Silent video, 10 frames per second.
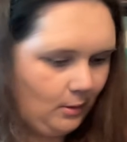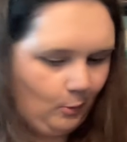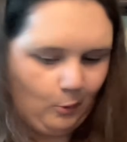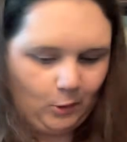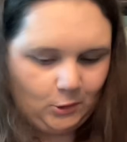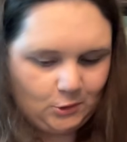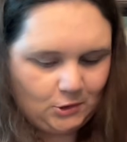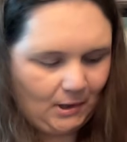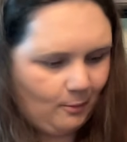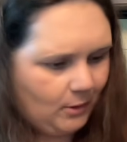one.
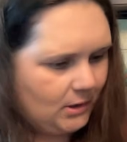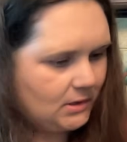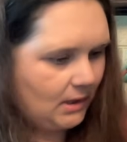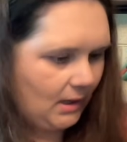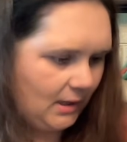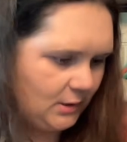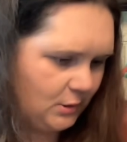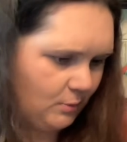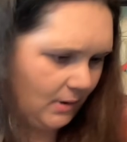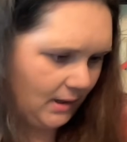I want to say, I
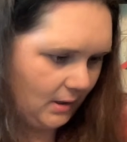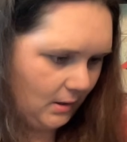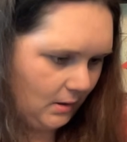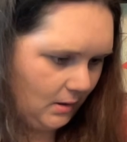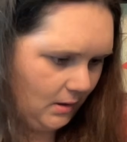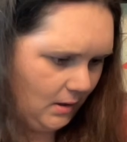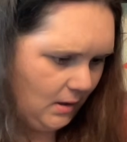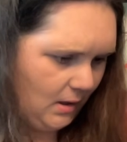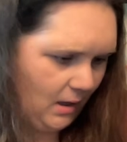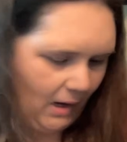swear,
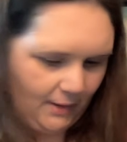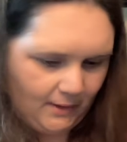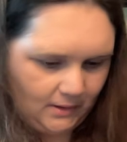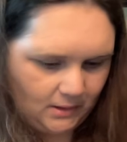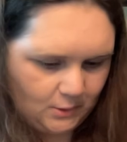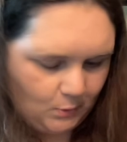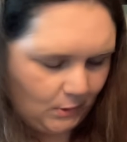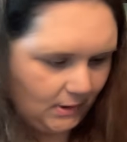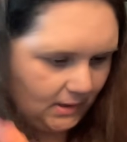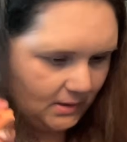I think this one
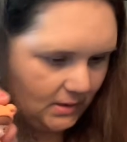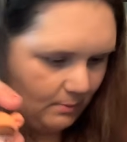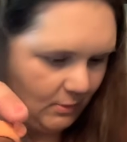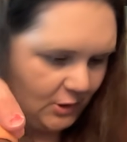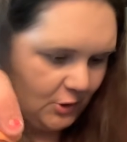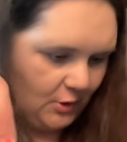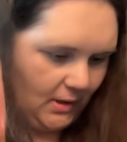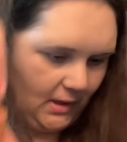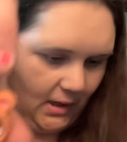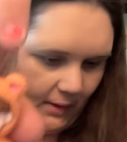is the
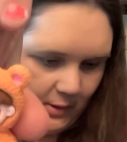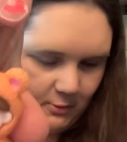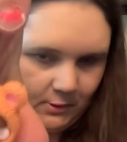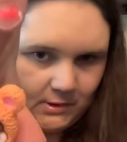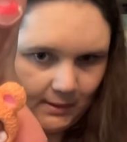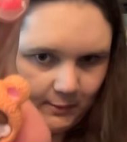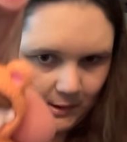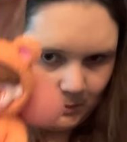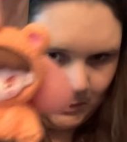mystery. Yeah, this one's definitely the